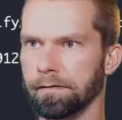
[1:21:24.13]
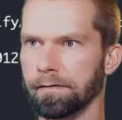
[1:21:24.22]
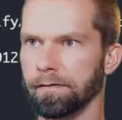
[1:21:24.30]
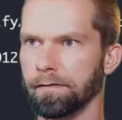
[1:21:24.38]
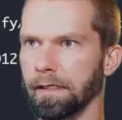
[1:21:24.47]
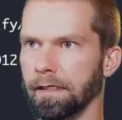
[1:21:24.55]

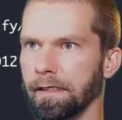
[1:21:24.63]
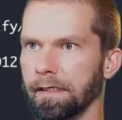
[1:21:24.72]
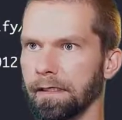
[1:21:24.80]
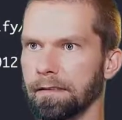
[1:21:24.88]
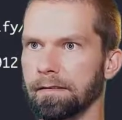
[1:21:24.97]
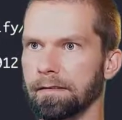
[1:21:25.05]
do it like
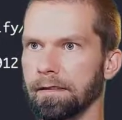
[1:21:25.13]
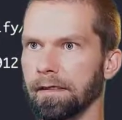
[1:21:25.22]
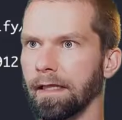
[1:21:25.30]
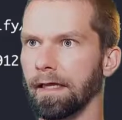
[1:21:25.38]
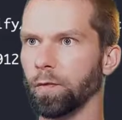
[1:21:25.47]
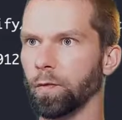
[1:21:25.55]
this.
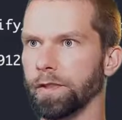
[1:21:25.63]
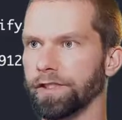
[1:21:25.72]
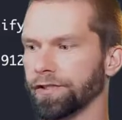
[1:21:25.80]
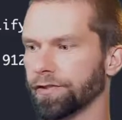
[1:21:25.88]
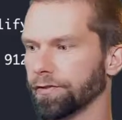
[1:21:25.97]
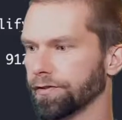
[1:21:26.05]
Then we
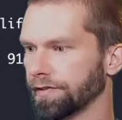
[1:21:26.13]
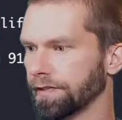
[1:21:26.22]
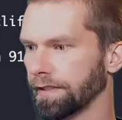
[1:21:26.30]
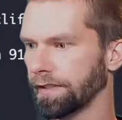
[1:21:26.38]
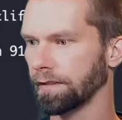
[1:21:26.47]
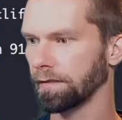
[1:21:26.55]
should see